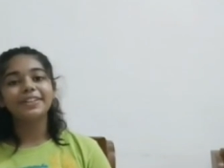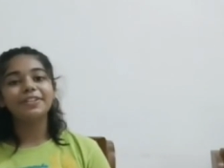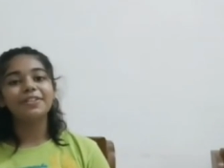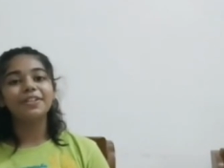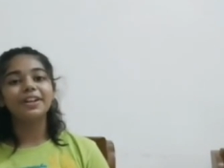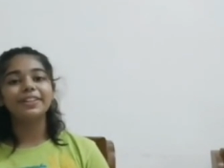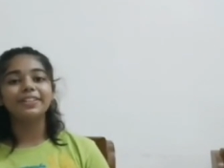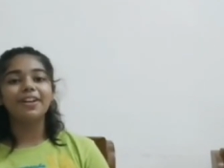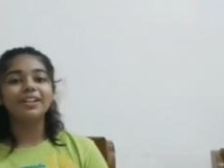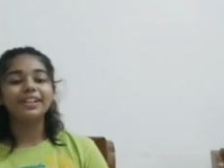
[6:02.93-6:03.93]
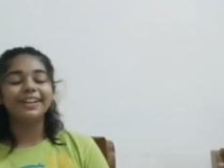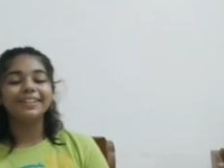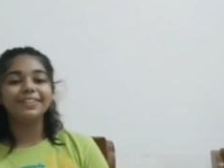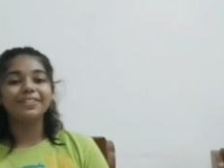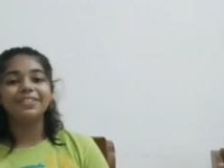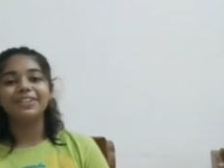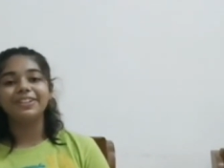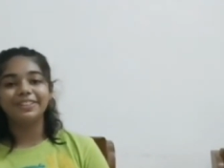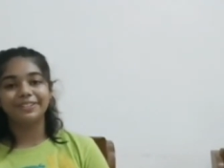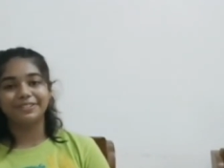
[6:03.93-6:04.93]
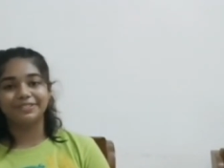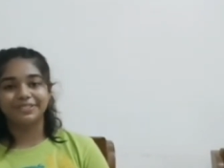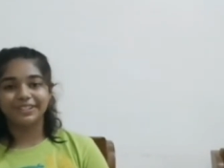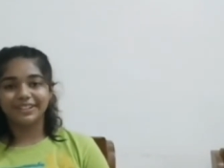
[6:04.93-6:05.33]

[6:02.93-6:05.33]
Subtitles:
stores, online stores too,